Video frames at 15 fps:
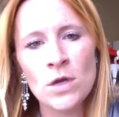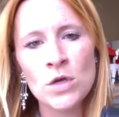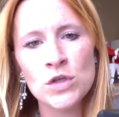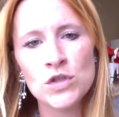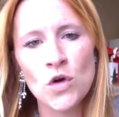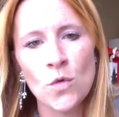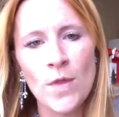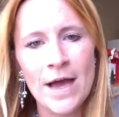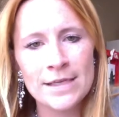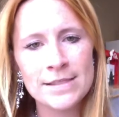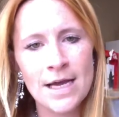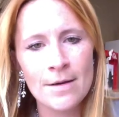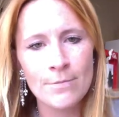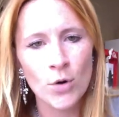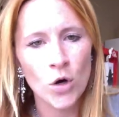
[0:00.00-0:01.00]
So that's
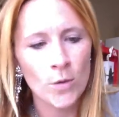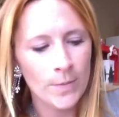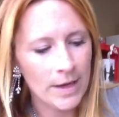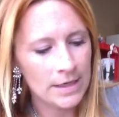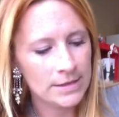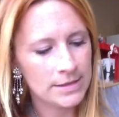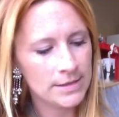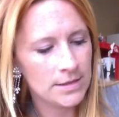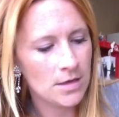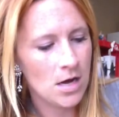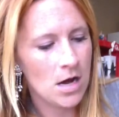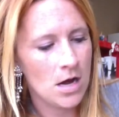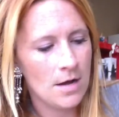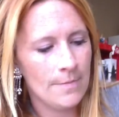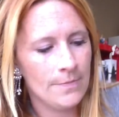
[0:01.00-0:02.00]
on purpose.
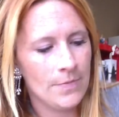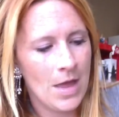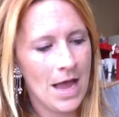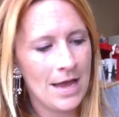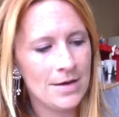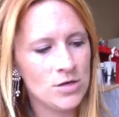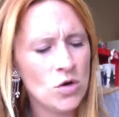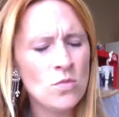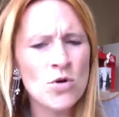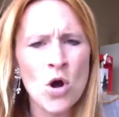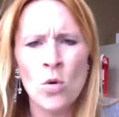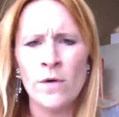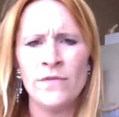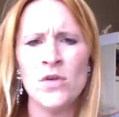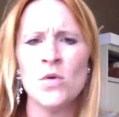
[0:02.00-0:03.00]
I don't
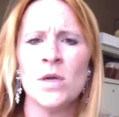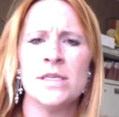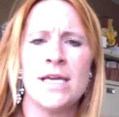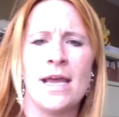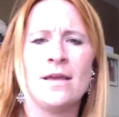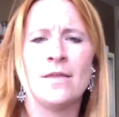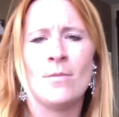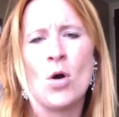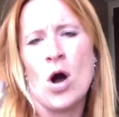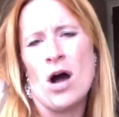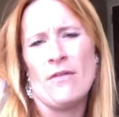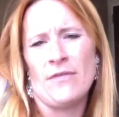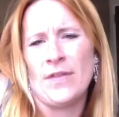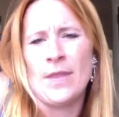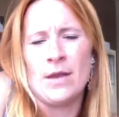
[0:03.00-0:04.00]
know if you could take them
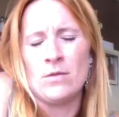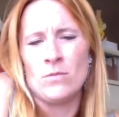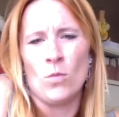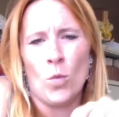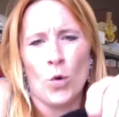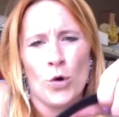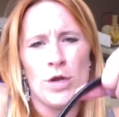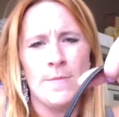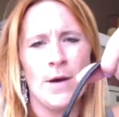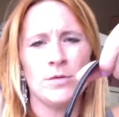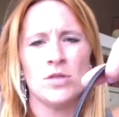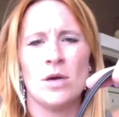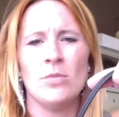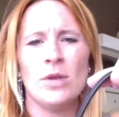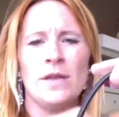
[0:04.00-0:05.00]
off and then worry about
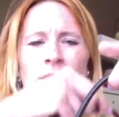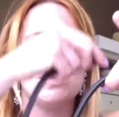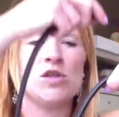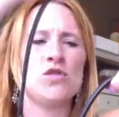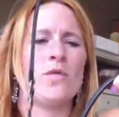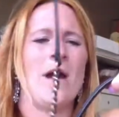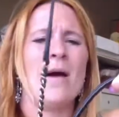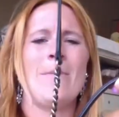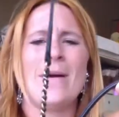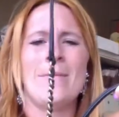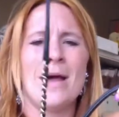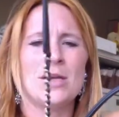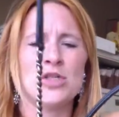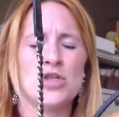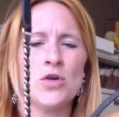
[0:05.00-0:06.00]
doubling the strap. I'm
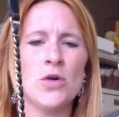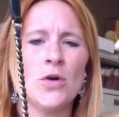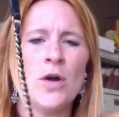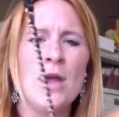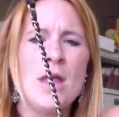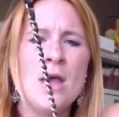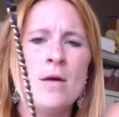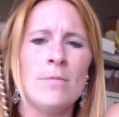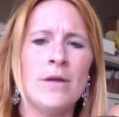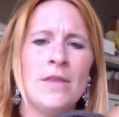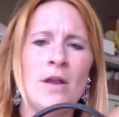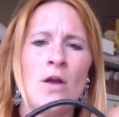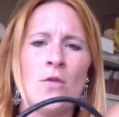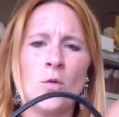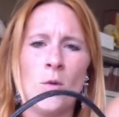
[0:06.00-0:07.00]
not sure. But
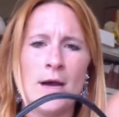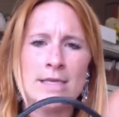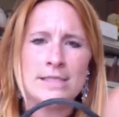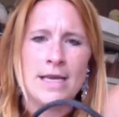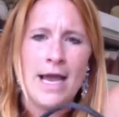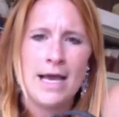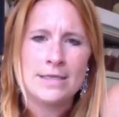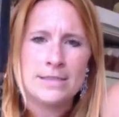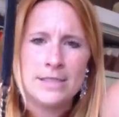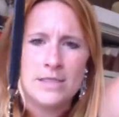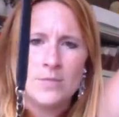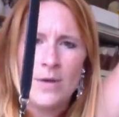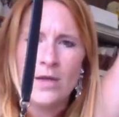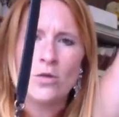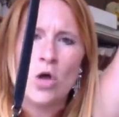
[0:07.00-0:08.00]
then otherwise it has
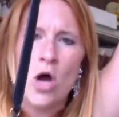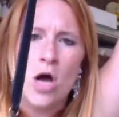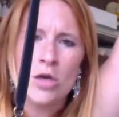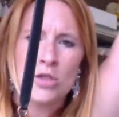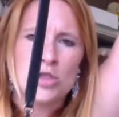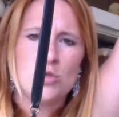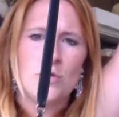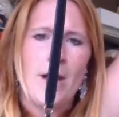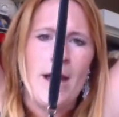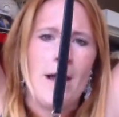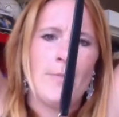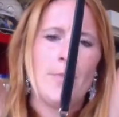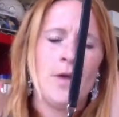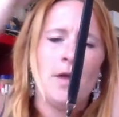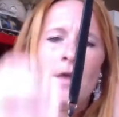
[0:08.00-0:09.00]
this big long strap,